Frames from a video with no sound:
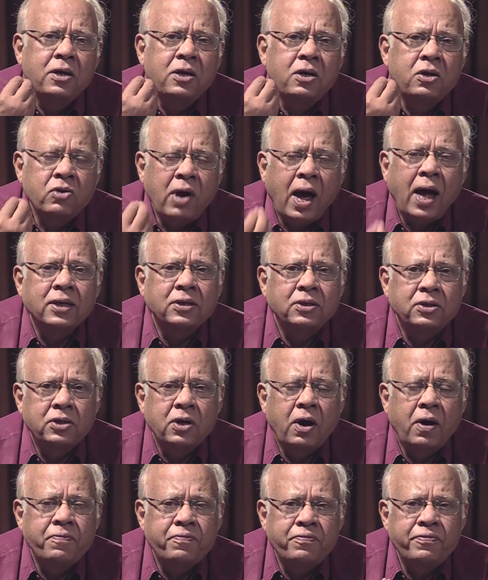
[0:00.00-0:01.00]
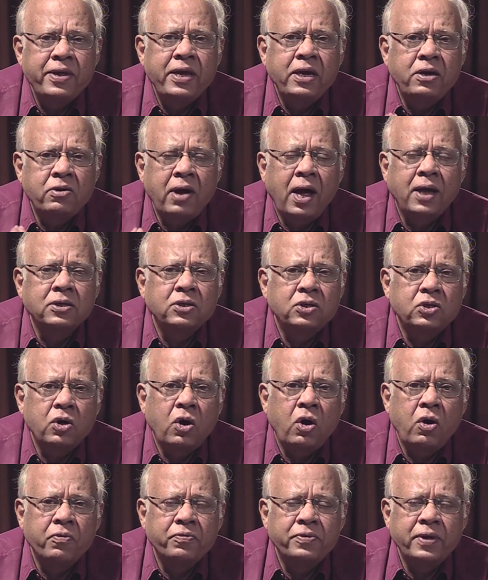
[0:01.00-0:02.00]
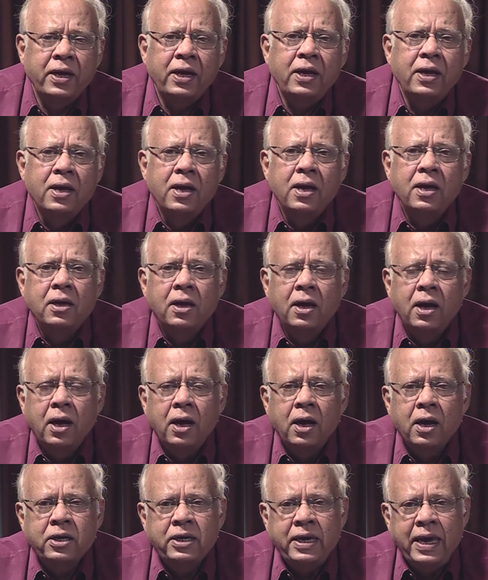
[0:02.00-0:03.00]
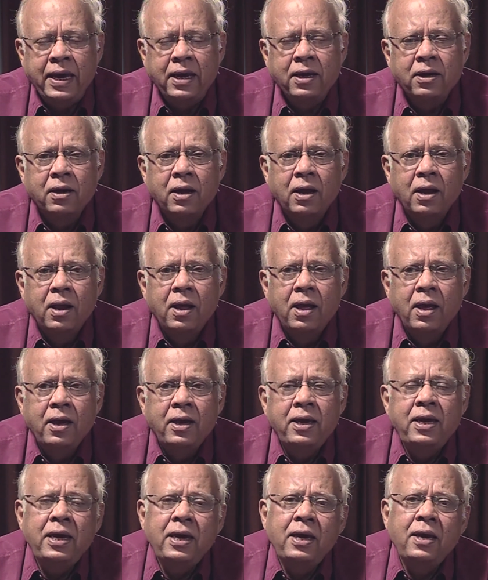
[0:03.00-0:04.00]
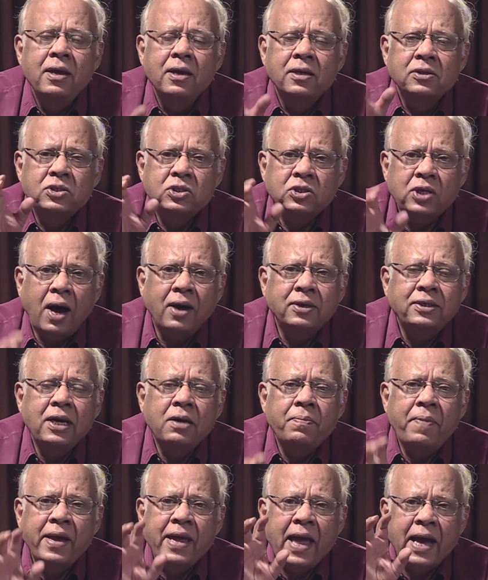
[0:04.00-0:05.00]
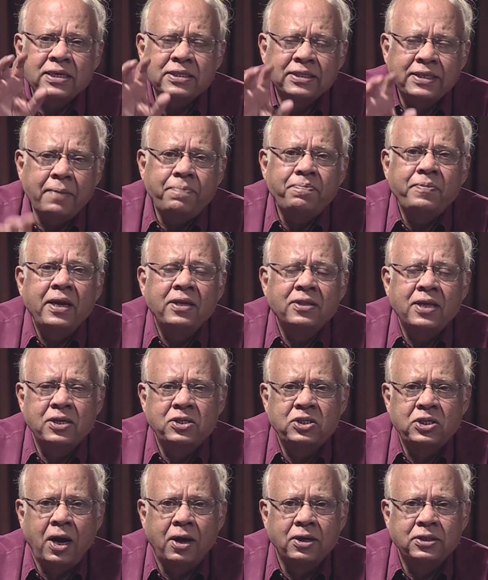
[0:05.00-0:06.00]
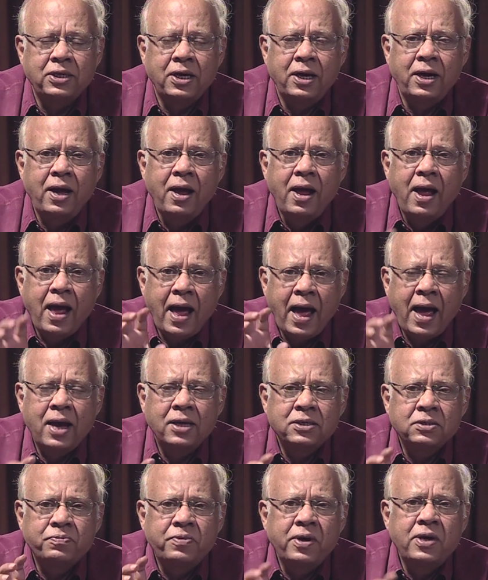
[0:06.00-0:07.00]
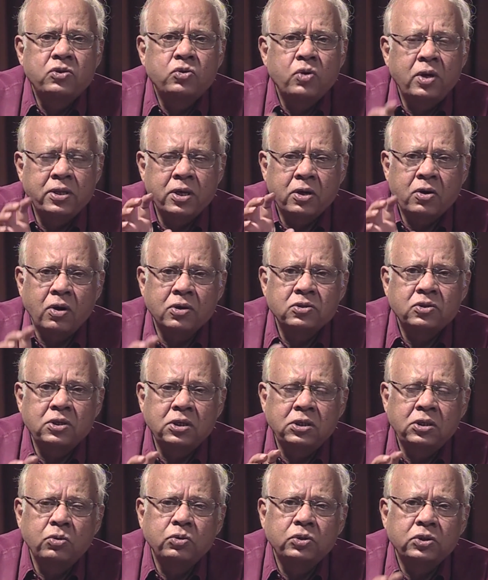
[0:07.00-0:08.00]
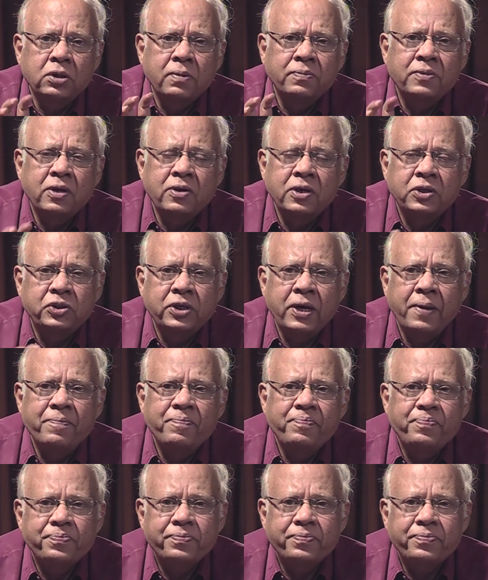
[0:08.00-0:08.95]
grant, a free grant of the king. He started by accepting the charter as virtually the constitution of the regime.